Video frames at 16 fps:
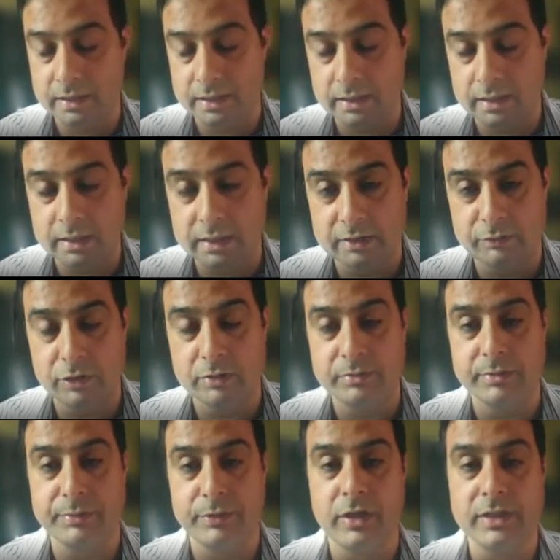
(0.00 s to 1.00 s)
under one of
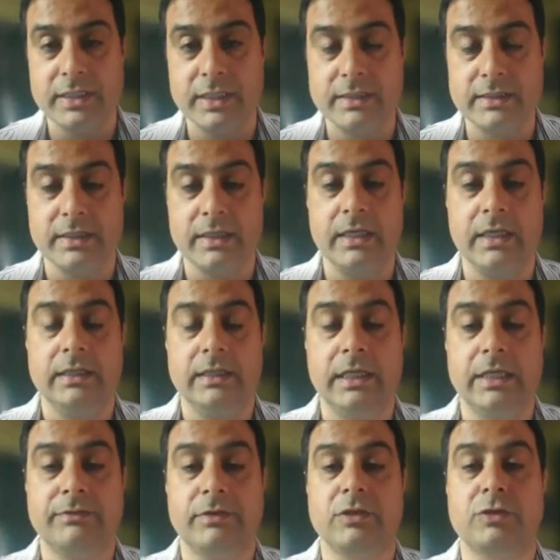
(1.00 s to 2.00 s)
the projects
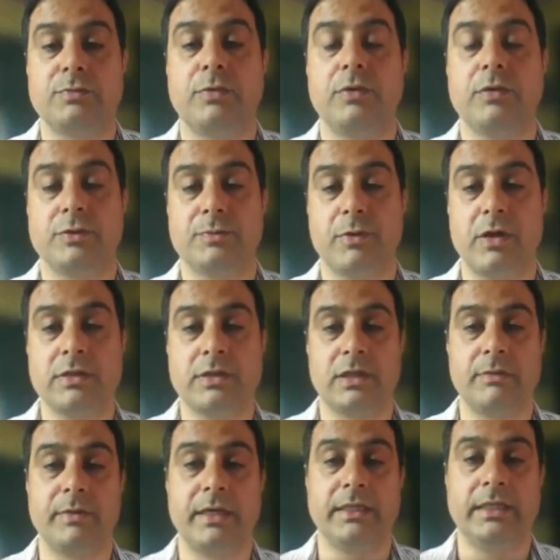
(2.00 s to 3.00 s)
that was
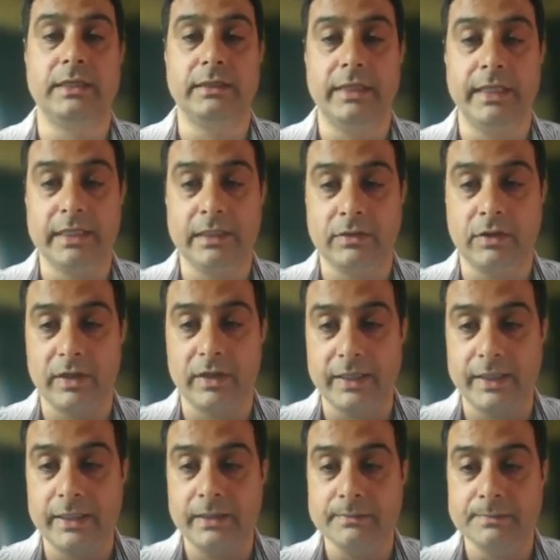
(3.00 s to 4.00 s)
sponsored by the lake
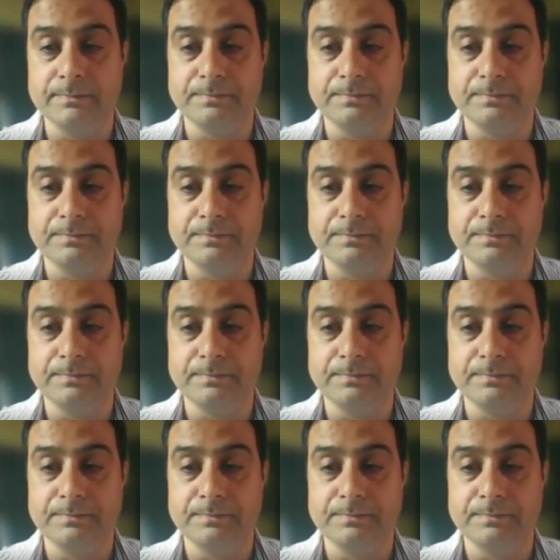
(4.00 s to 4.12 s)
authority.